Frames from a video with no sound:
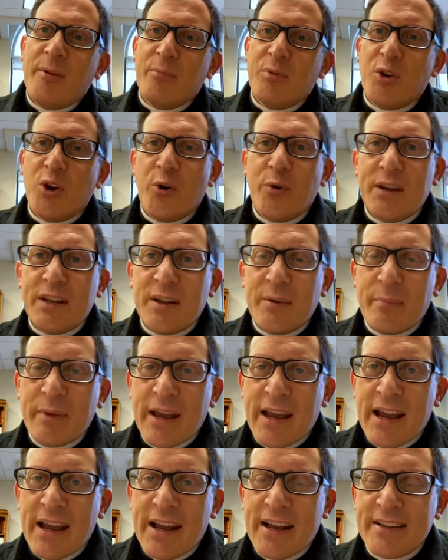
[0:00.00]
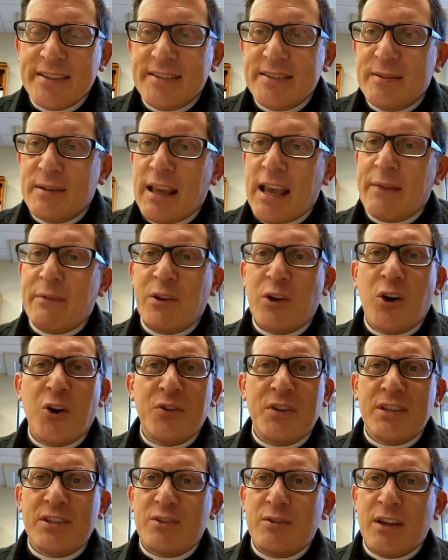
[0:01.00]
Going to mass, having all
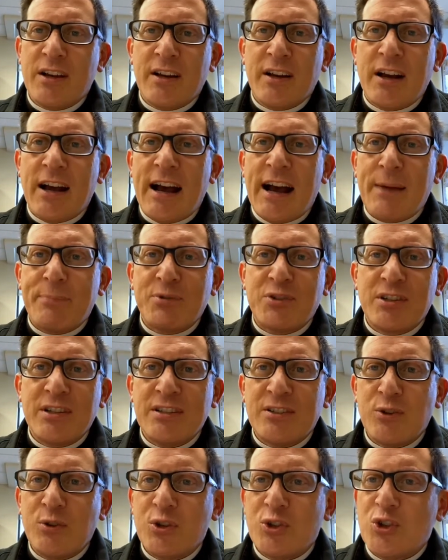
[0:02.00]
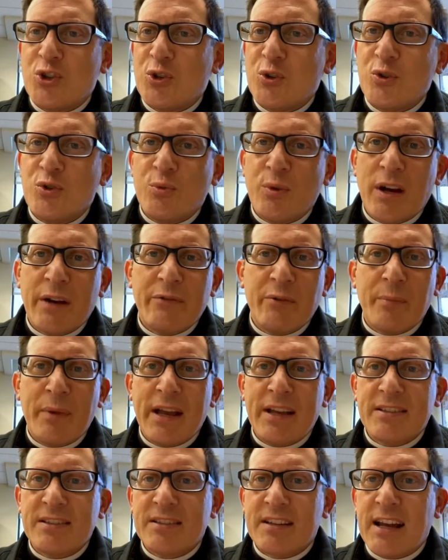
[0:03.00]
these options. You can choose whatever
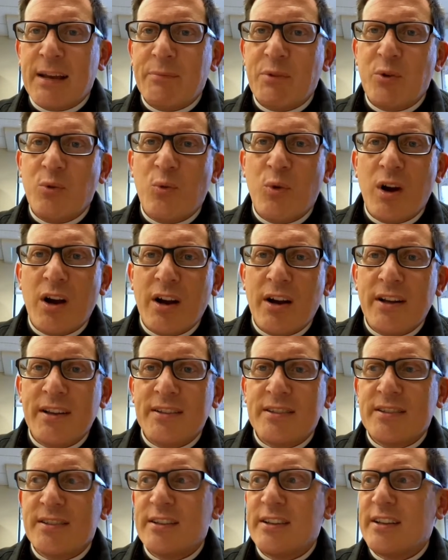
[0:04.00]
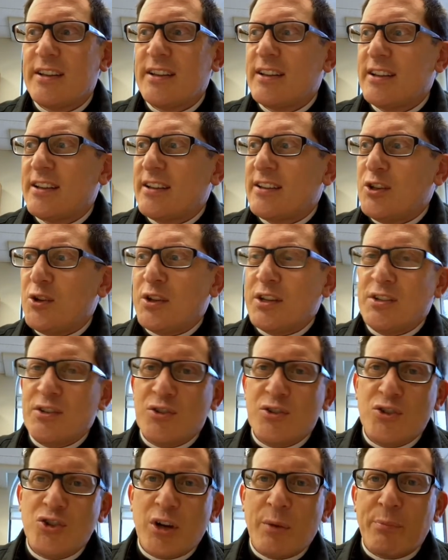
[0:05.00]
mass time you want. You can
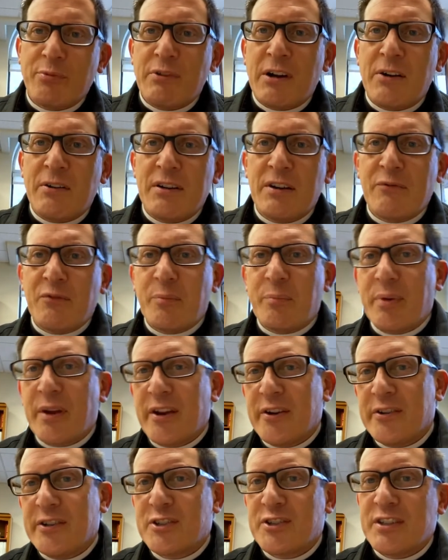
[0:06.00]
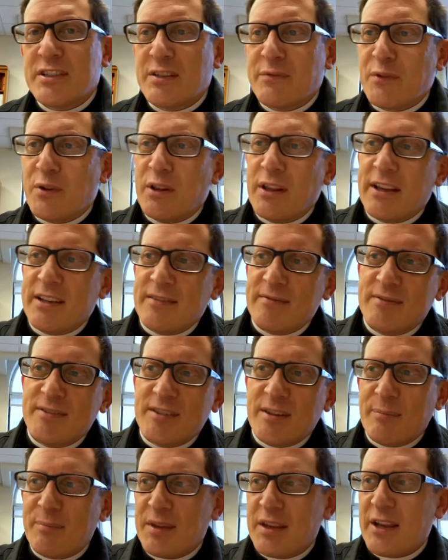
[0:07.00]
jump around to different parishes if you like
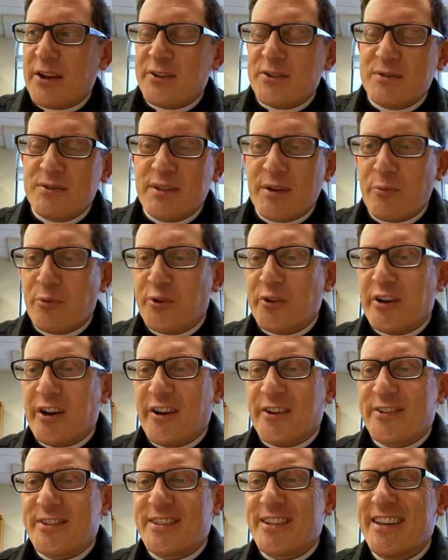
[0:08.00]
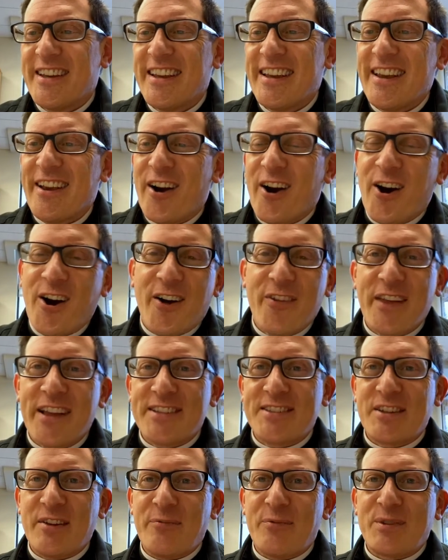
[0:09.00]
something else somewhere else. All
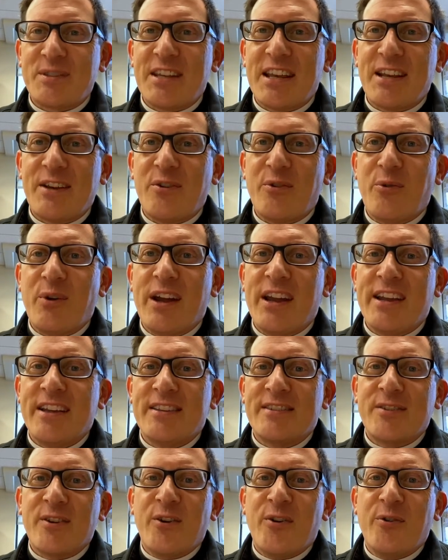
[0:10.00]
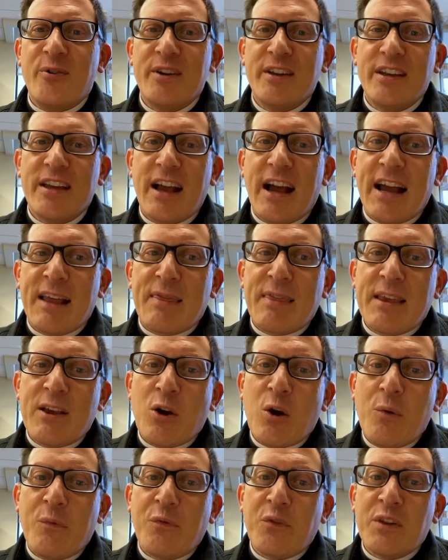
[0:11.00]
that stuff was taken away. So I think
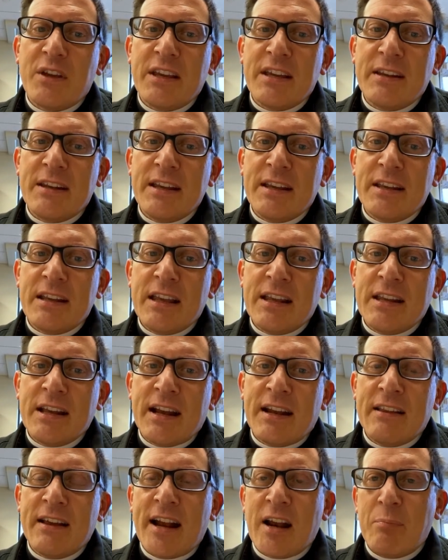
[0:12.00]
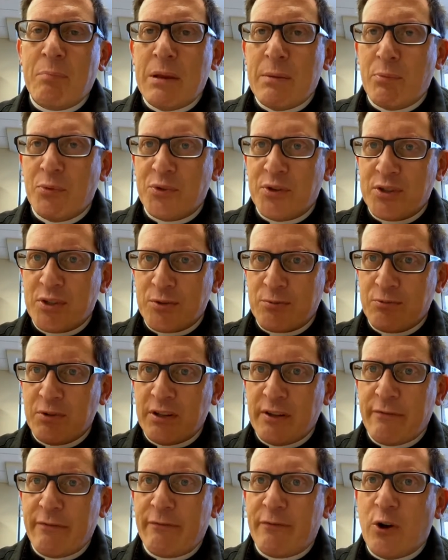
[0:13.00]
hopefully it got a lot of people to just
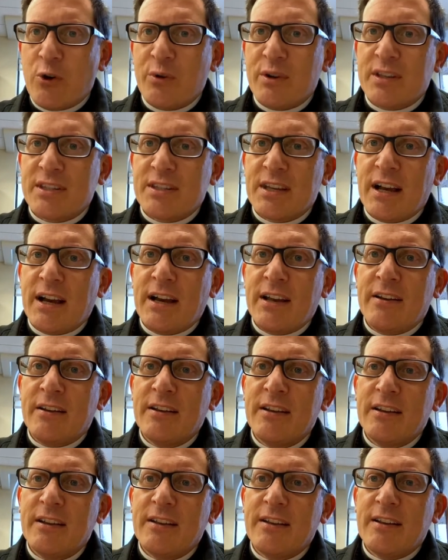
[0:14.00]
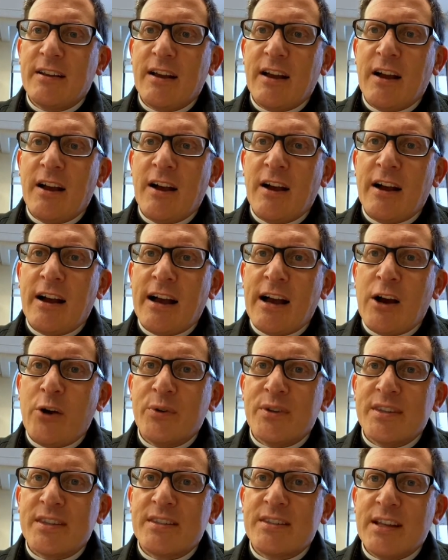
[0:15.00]
really focus on how
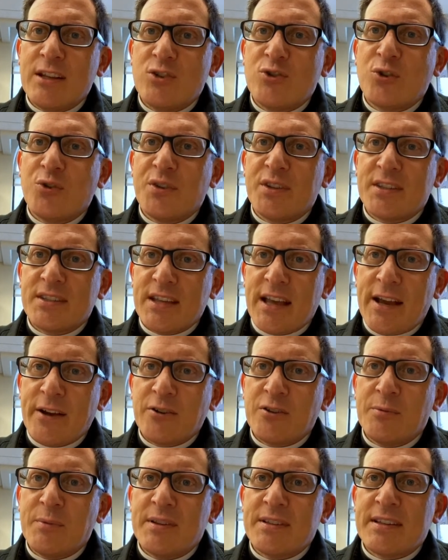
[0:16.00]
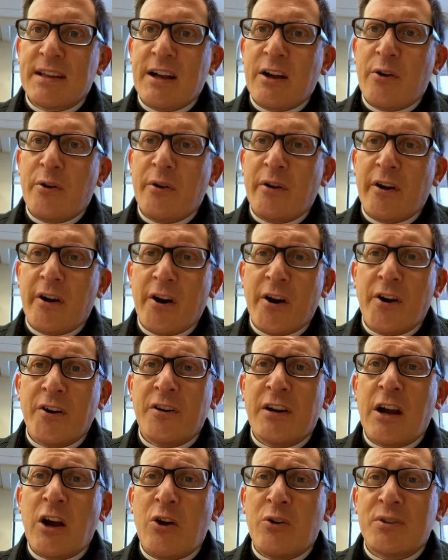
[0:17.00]
essential the sacraments are,
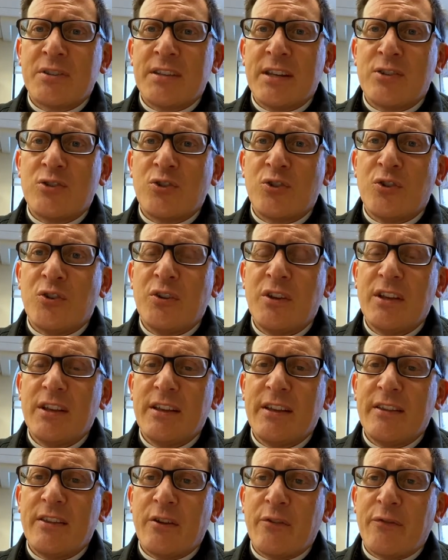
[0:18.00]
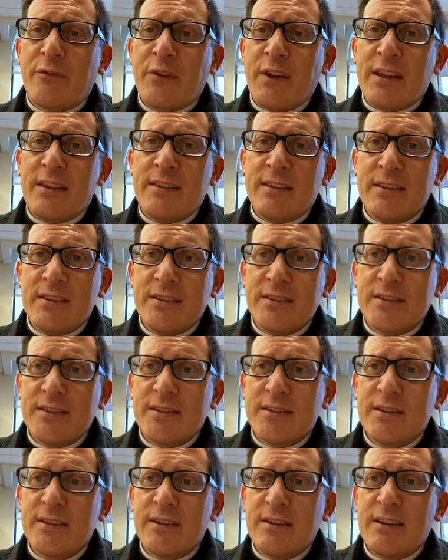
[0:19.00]
how essential their faith is.